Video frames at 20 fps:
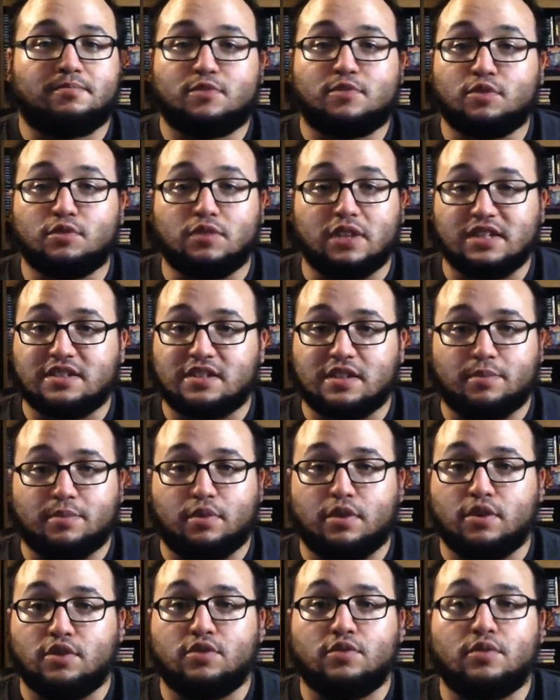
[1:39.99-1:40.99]
too lazy to
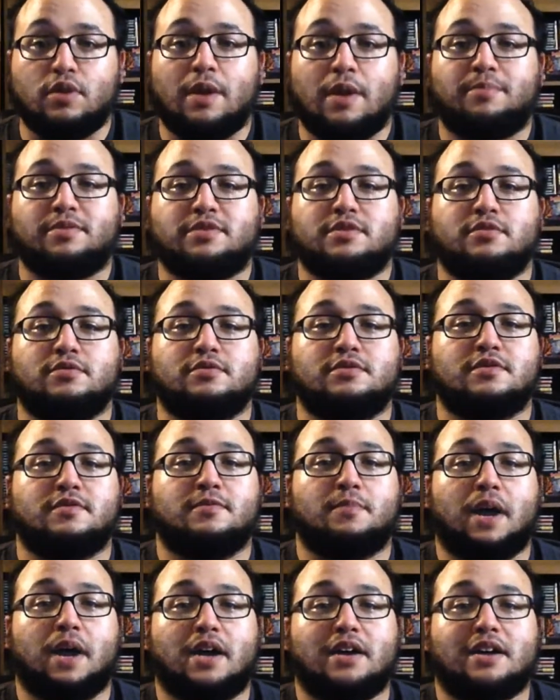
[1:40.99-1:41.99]
put new episodes
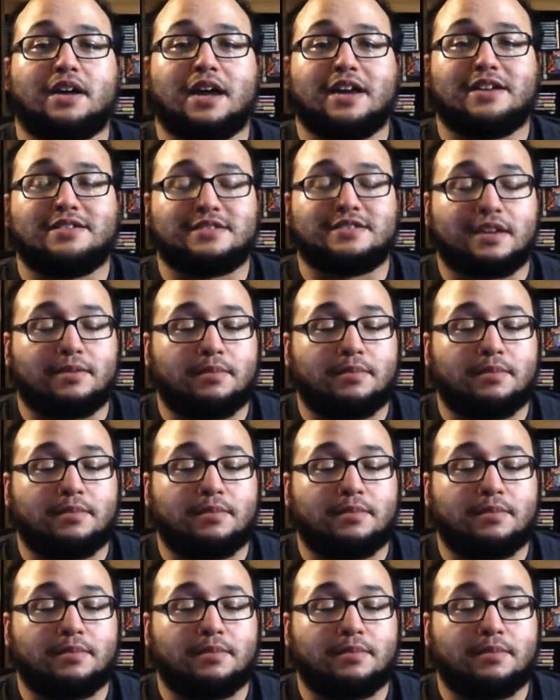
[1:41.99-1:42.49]
of podcasts